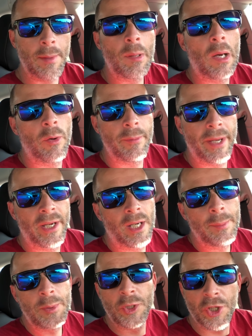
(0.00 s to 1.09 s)
that powered back
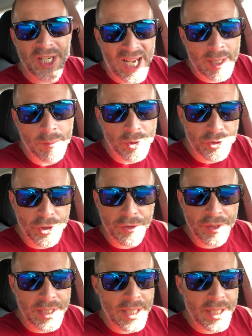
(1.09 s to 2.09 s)
up, turned on Bluetooth